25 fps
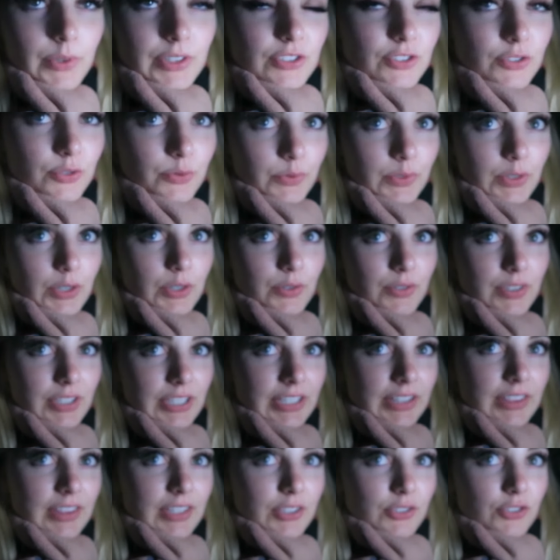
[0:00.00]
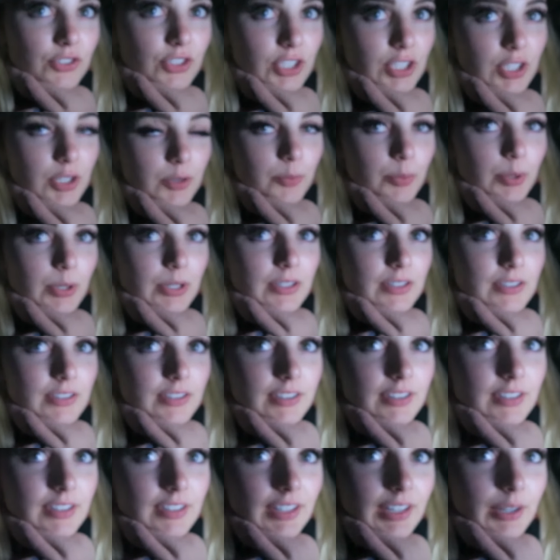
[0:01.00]
We just rode in the Jeep
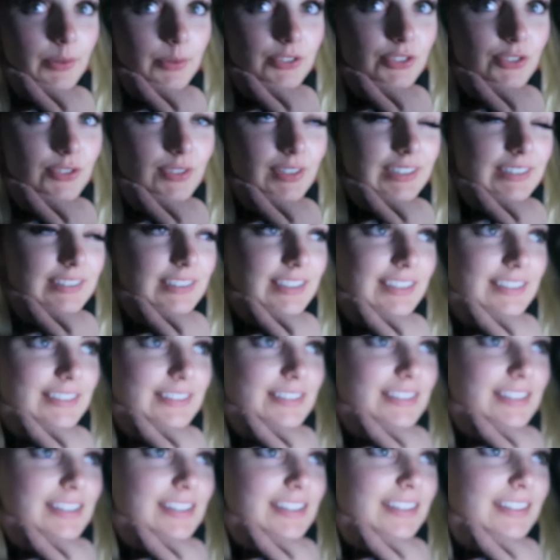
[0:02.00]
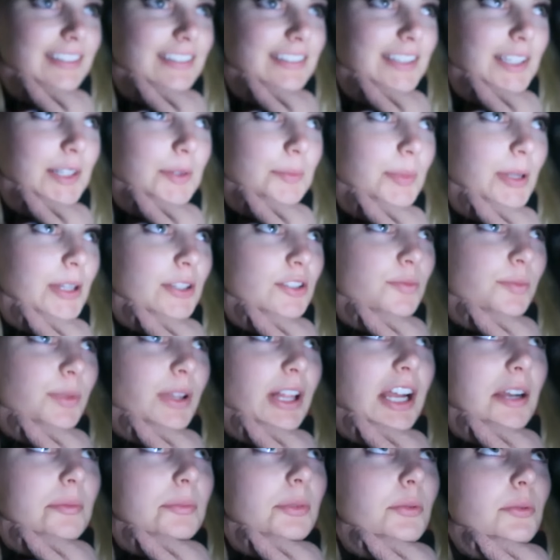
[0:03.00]
I wish you guys could see. It's like pitch
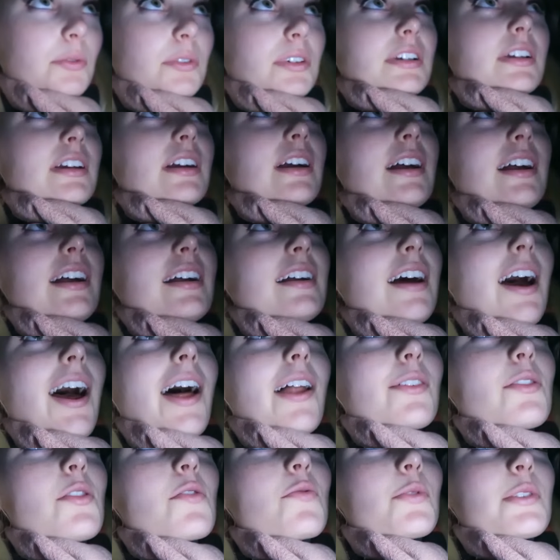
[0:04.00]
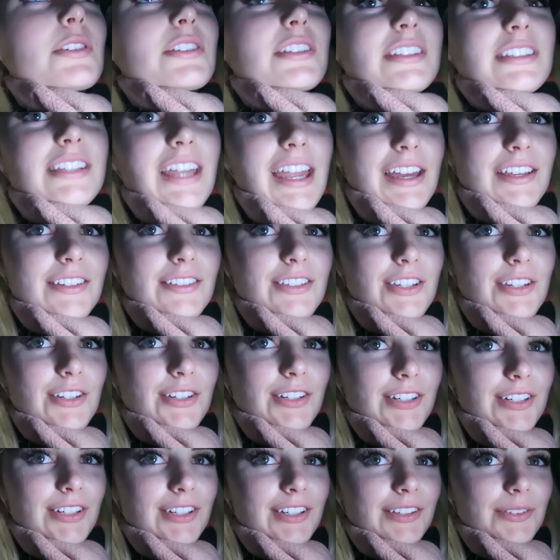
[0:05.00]
black, but we're, I don't know if we stand
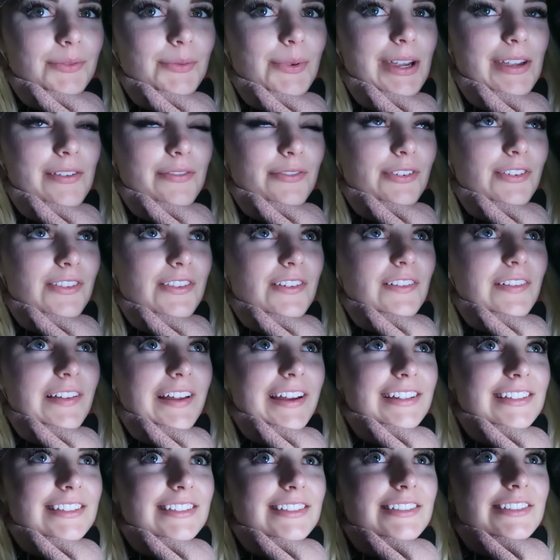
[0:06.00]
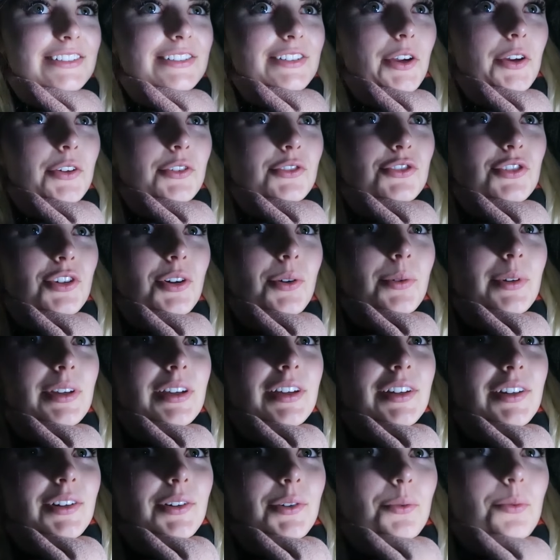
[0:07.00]
here and wait for the lights to start
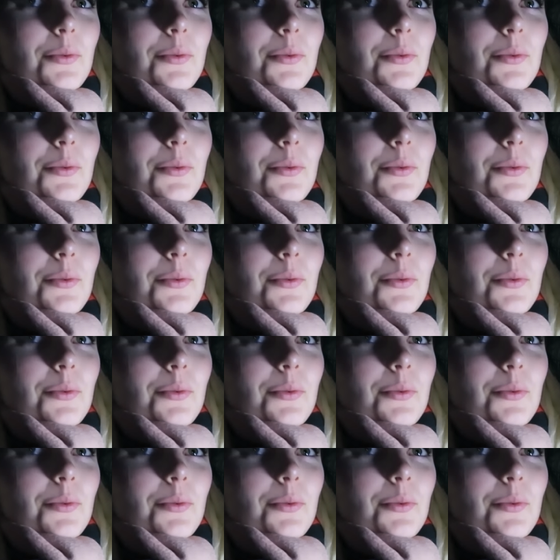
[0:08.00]
showing